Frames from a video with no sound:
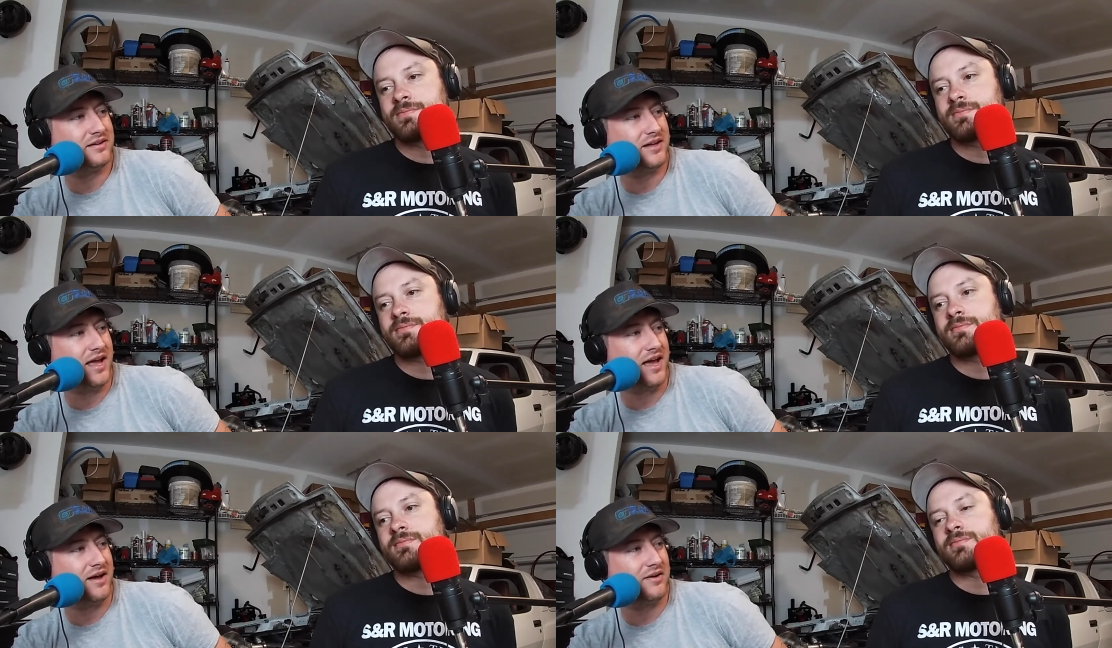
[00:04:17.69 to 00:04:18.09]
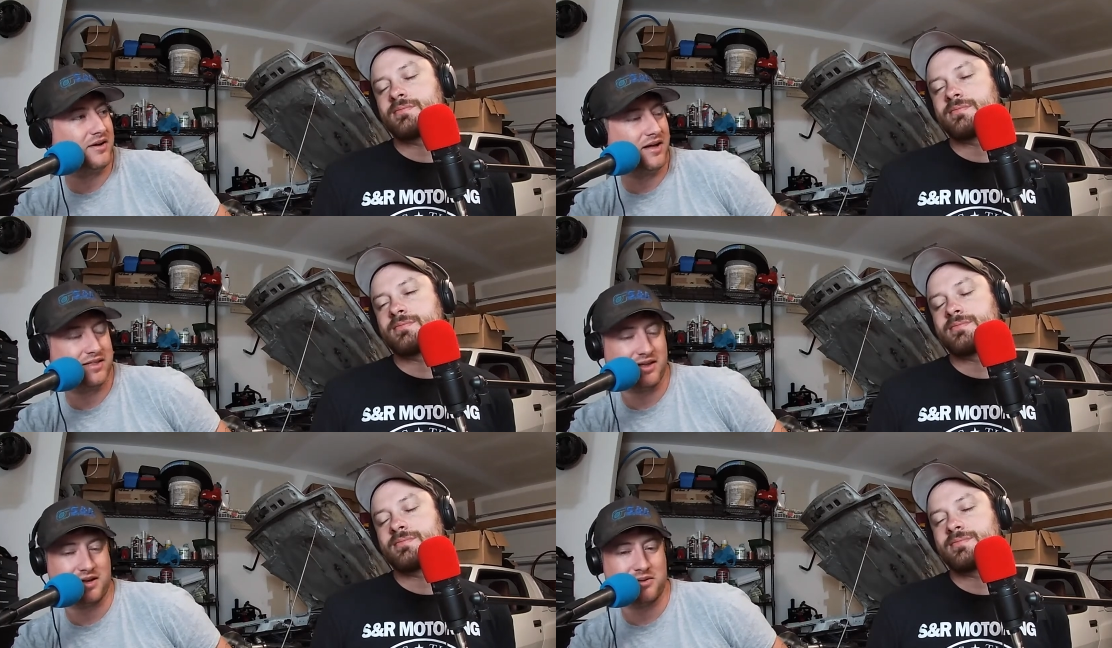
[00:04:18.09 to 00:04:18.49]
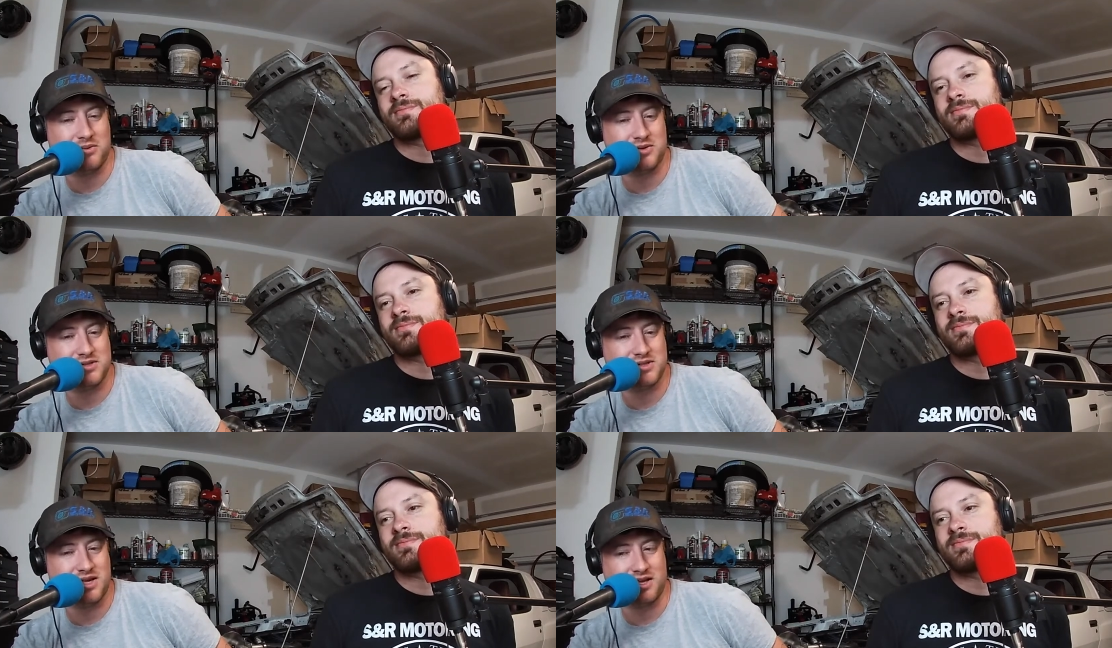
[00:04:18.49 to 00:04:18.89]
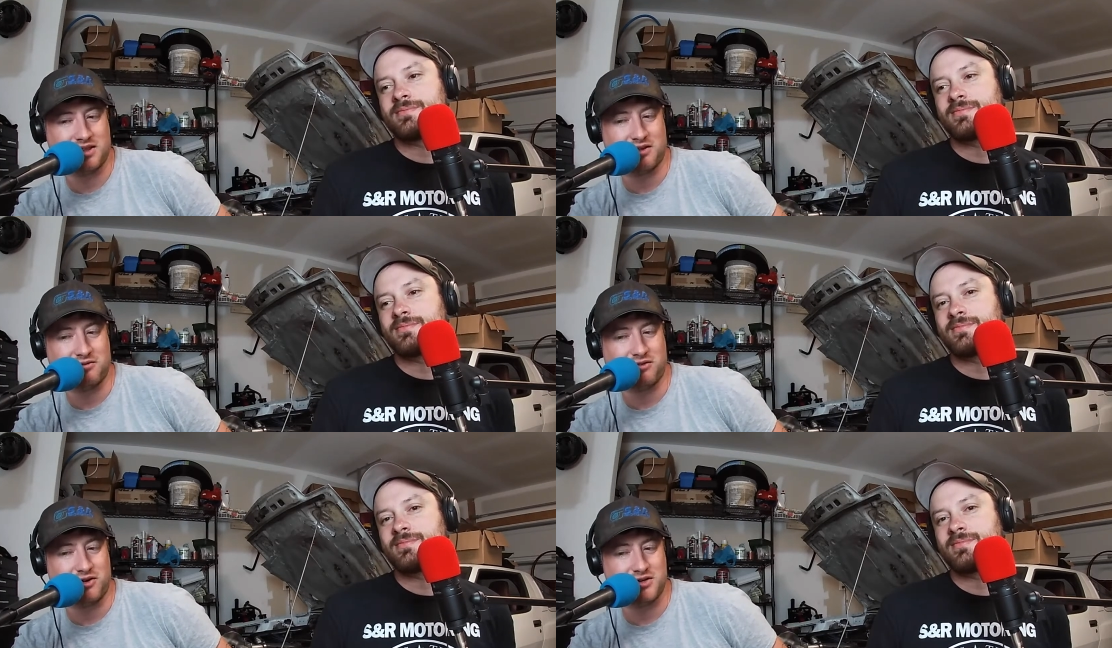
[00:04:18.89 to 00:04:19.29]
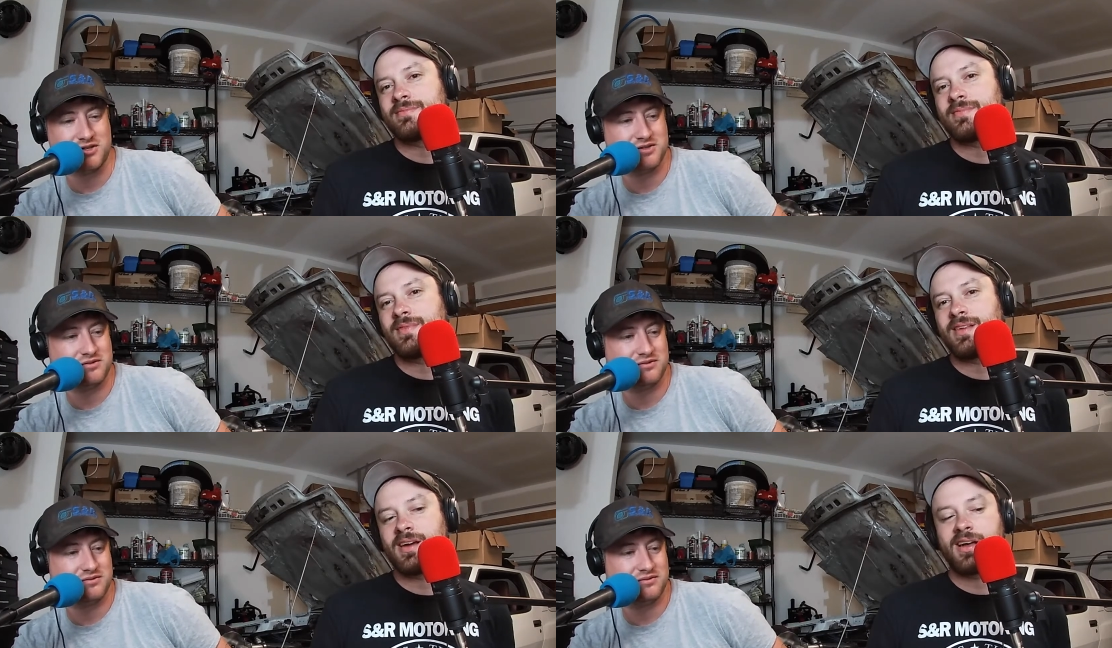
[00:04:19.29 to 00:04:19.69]
Speaker 1: yeah, I think it was like the
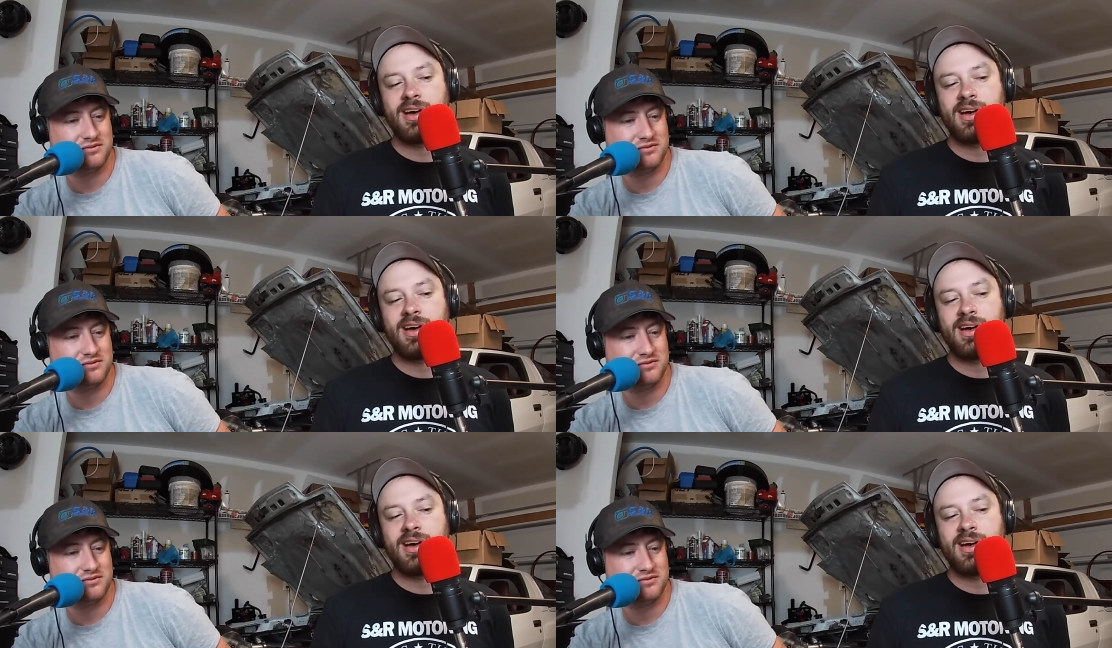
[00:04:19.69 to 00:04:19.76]
first